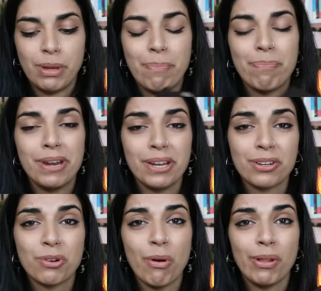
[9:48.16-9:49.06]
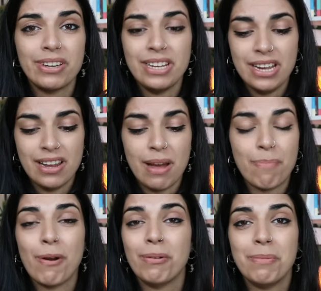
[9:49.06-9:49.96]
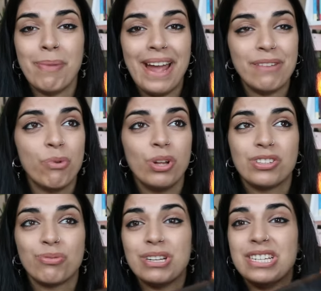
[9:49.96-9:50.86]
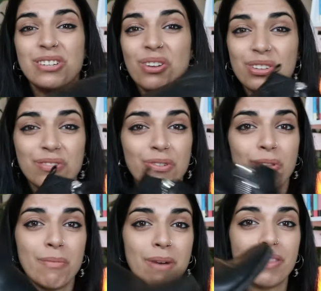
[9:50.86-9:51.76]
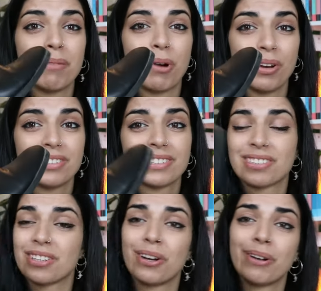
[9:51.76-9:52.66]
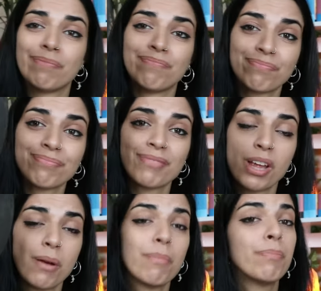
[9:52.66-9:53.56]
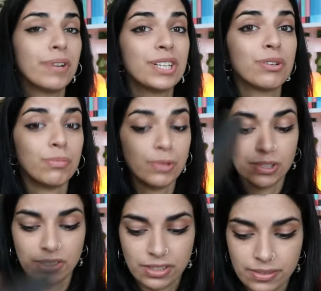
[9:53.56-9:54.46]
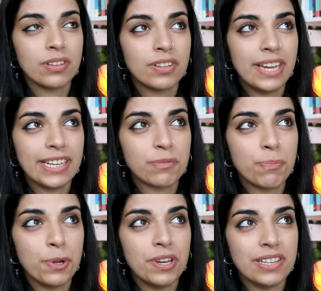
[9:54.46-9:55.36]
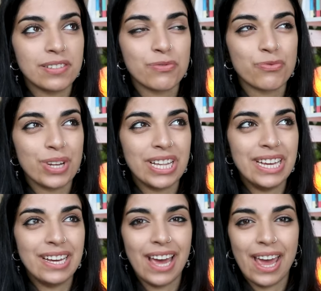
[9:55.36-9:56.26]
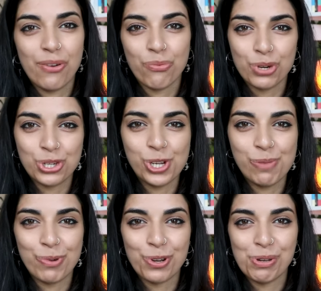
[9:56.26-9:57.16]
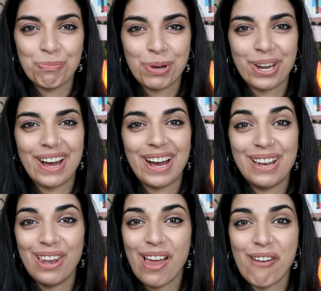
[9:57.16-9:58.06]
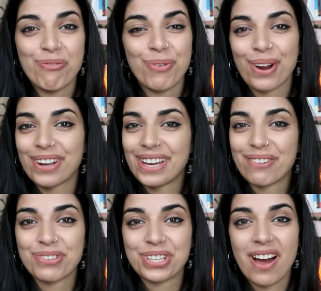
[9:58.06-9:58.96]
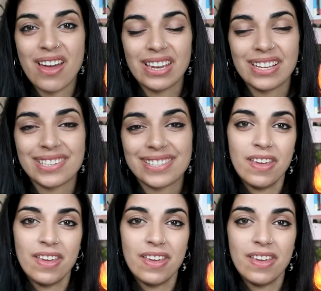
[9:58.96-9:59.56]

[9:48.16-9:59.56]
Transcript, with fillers: They're pretty good quality and I probably paid paid what $20 for them at the most so pretty cool boots. The next boot isn't really a witchy boot, but I love wearing it regardless.